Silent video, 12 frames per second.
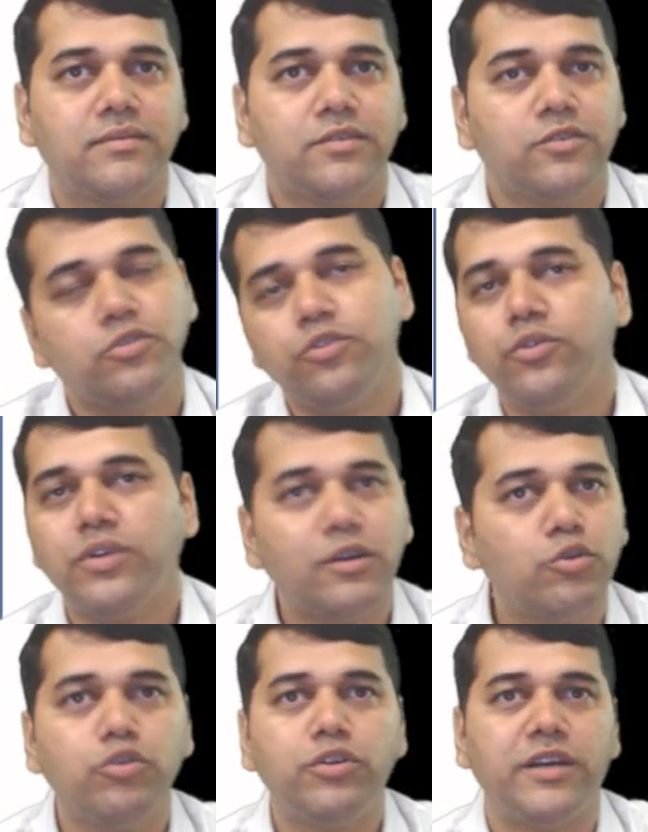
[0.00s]
So you
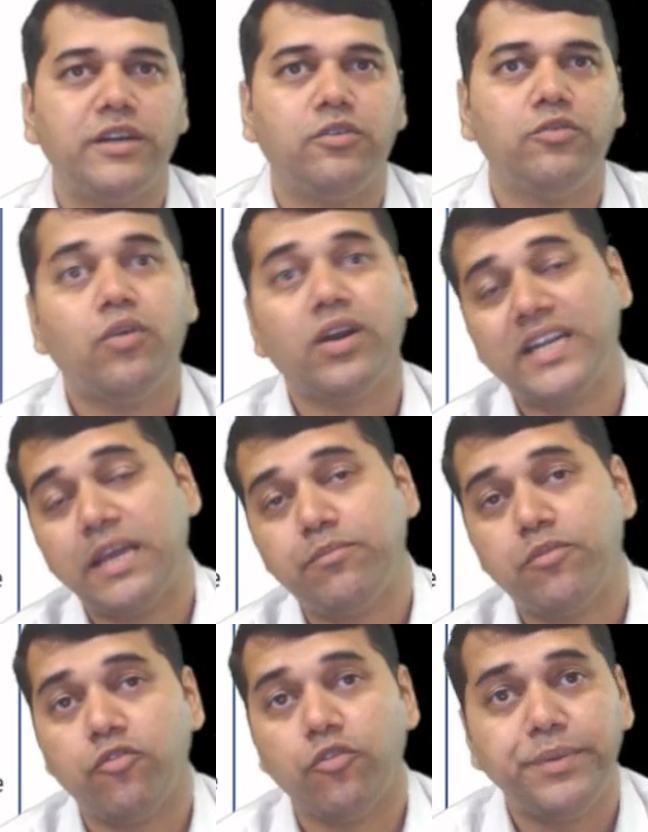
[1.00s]
concluded now what type
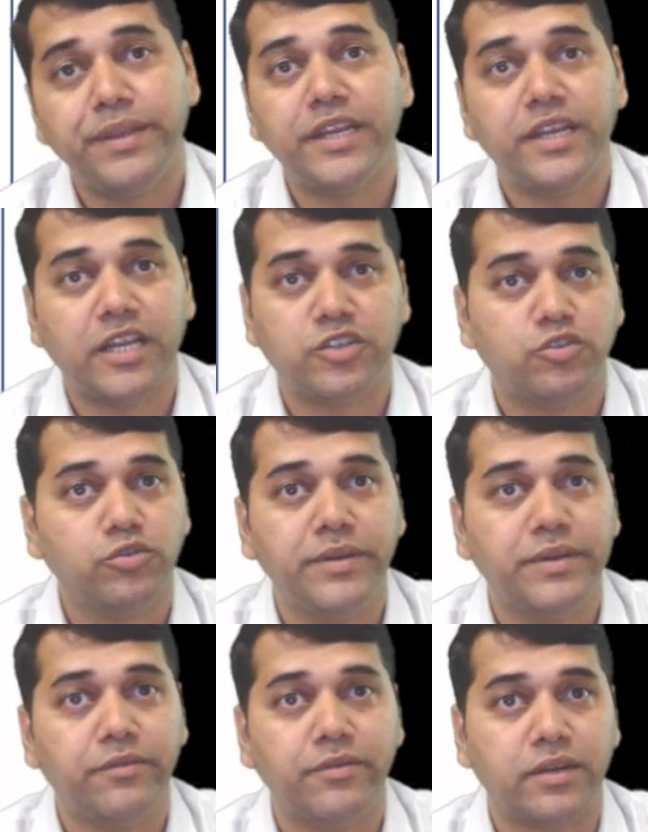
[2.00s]
of opinion has to
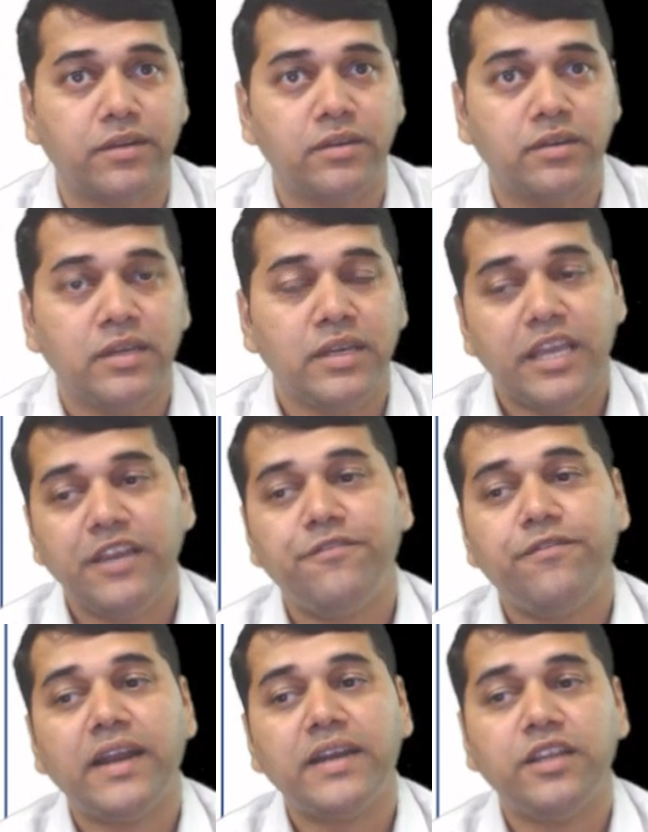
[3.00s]
be given. In
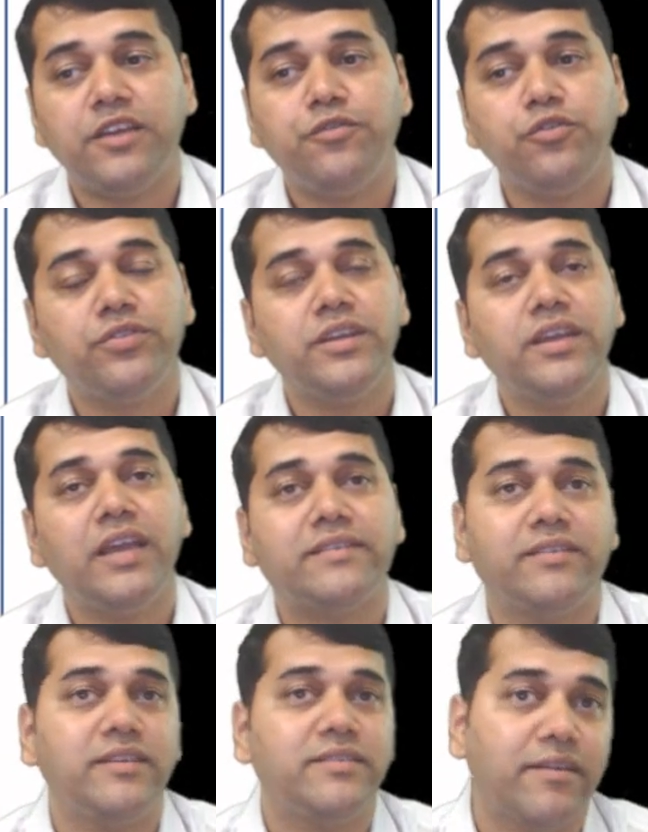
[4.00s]
fact, if you see
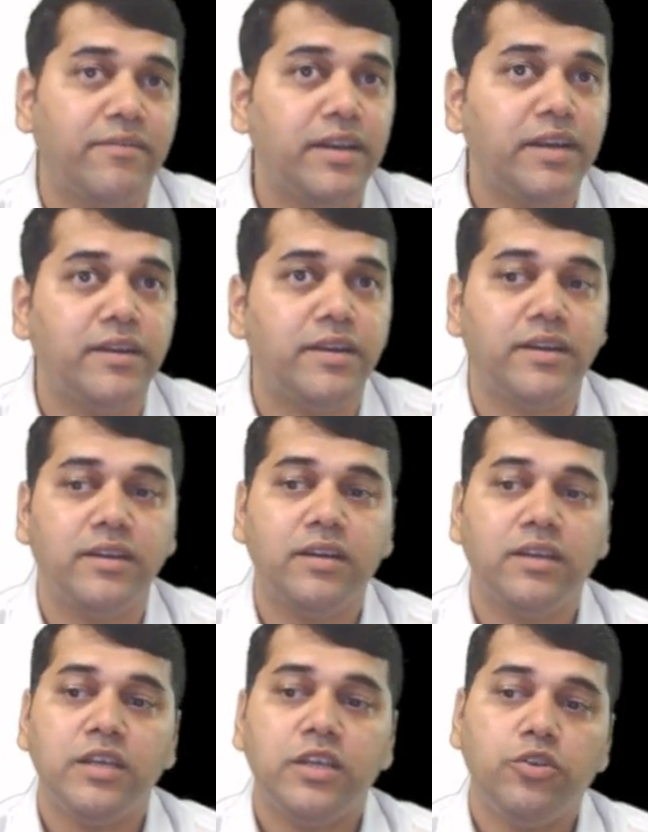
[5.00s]
SA 700,
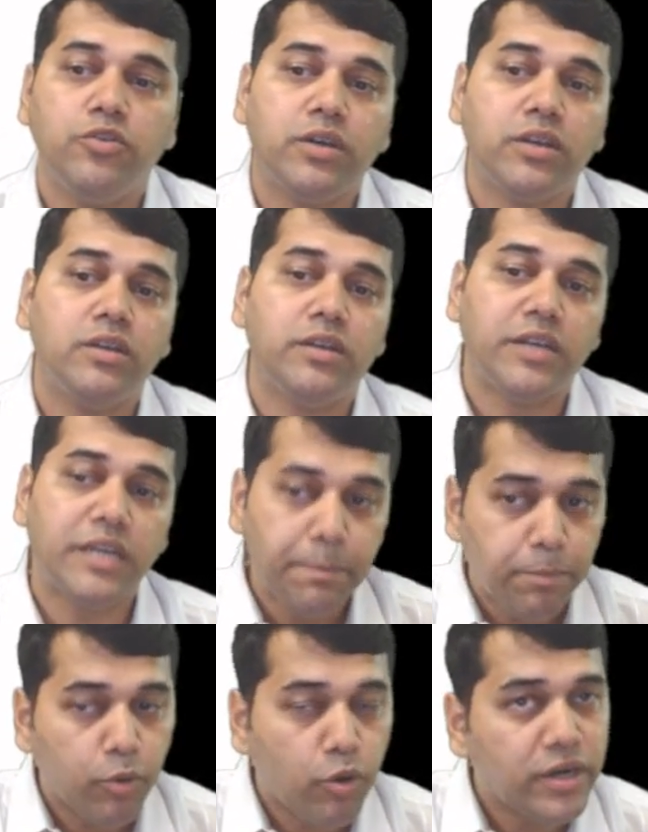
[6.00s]
your
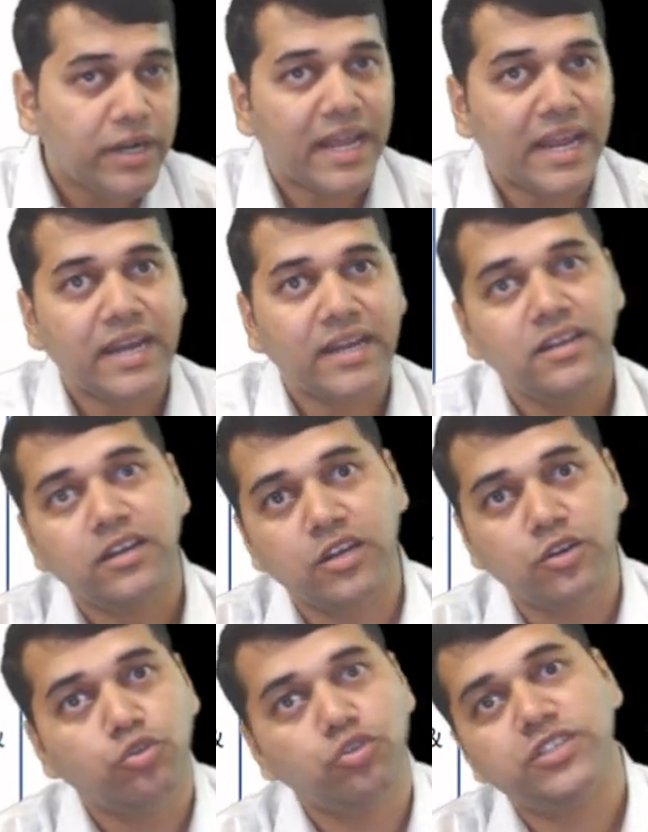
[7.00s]
report and
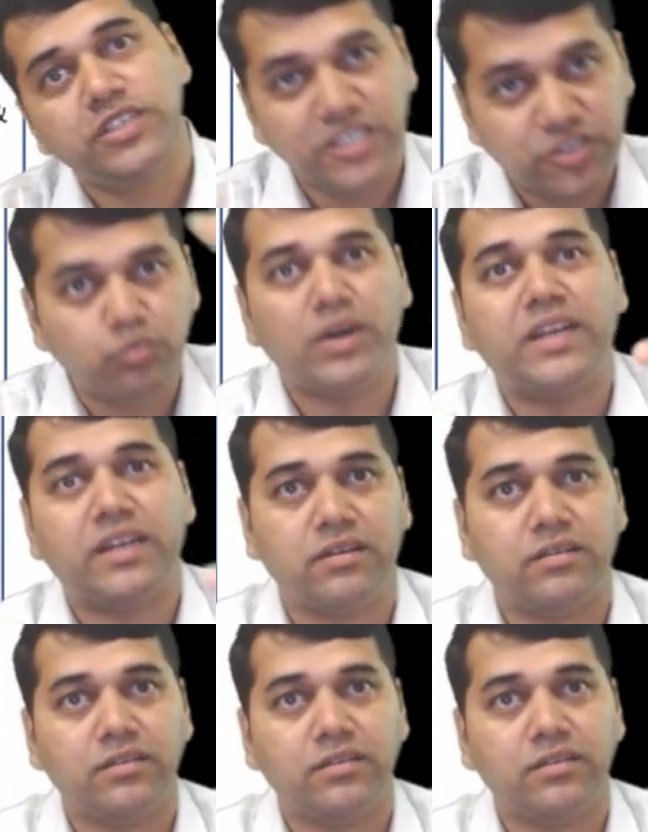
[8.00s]
conclusion is one.